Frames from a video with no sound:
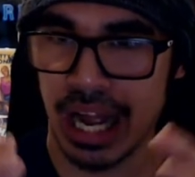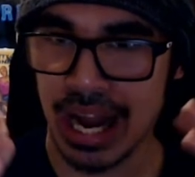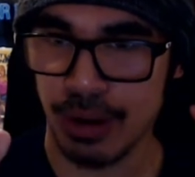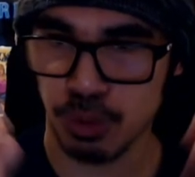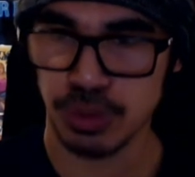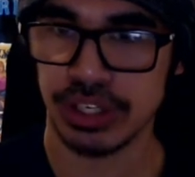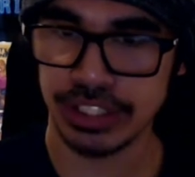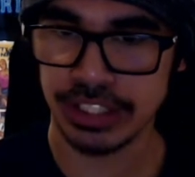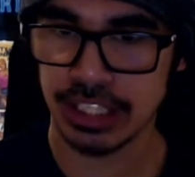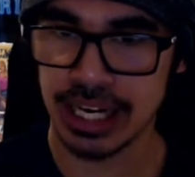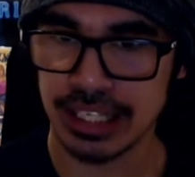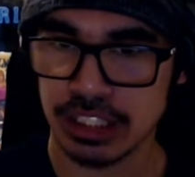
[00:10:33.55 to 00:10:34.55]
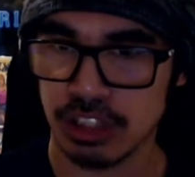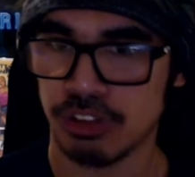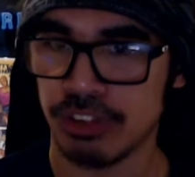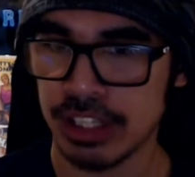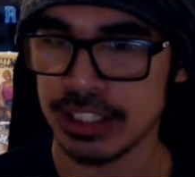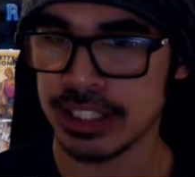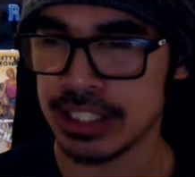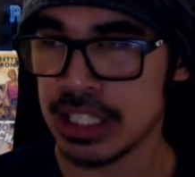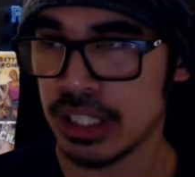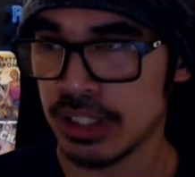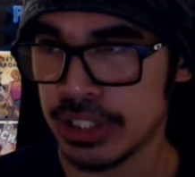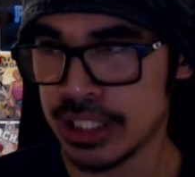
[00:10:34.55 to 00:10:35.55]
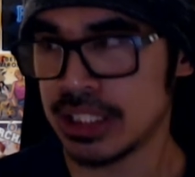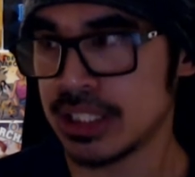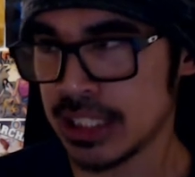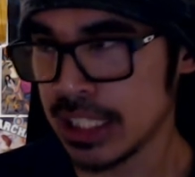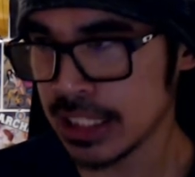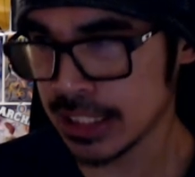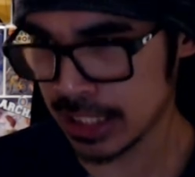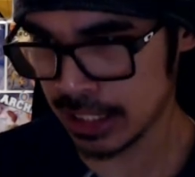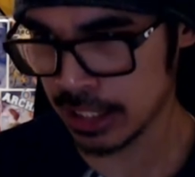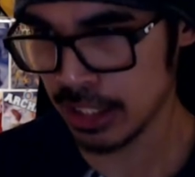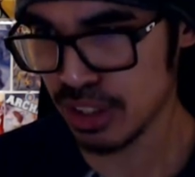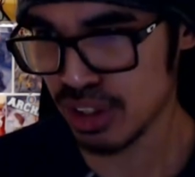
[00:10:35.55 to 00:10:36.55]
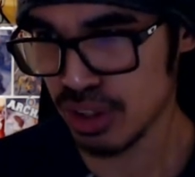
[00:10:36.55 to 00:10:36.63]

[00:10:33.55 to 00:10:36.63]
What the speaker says: I really liked the villain this season.